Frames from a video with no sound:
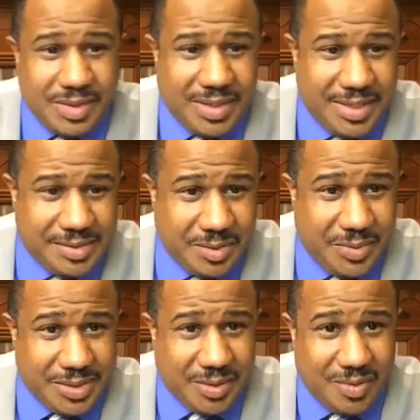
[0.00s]
Thank you so
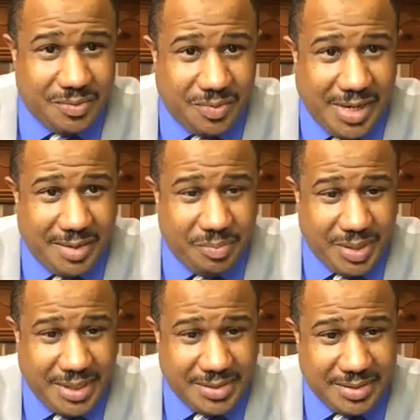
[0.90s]
much on the fan
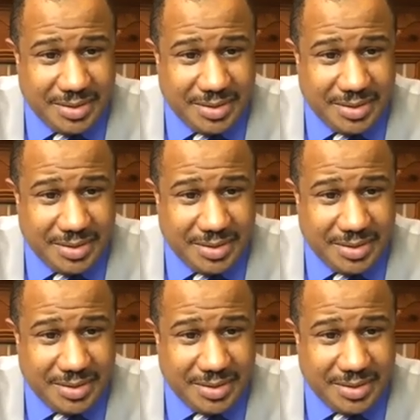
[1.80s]
page.